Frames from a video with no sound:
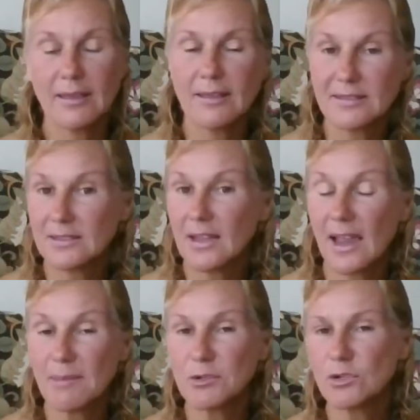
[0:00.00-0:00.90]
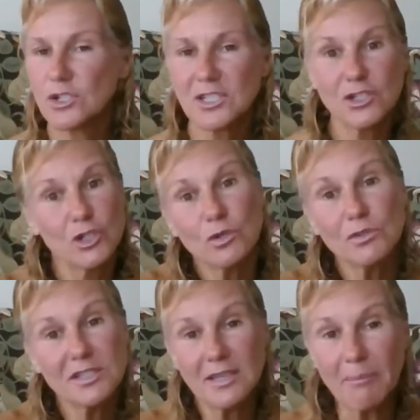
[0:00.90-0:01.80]
is a time to just
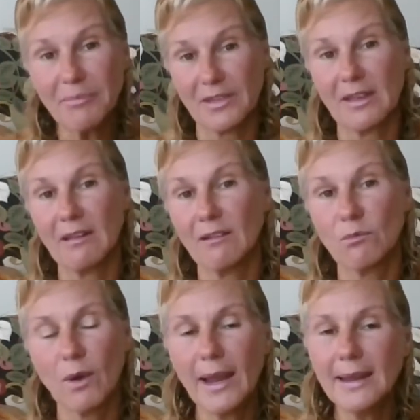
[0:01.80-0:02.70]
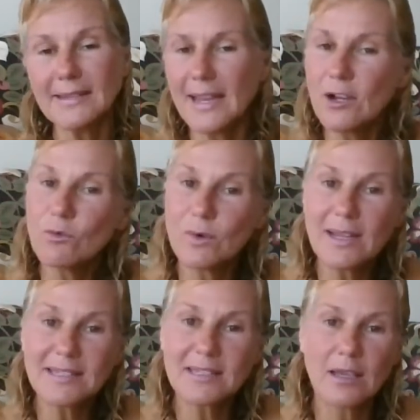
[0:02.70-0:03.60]
choose something, right? Take a
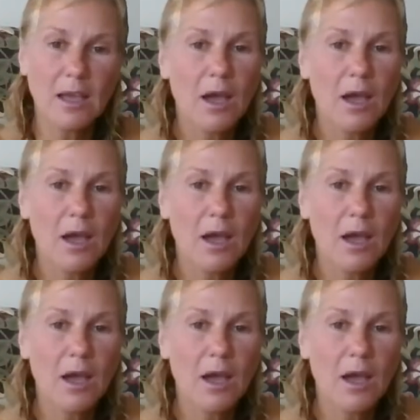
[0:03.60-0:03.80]
risk.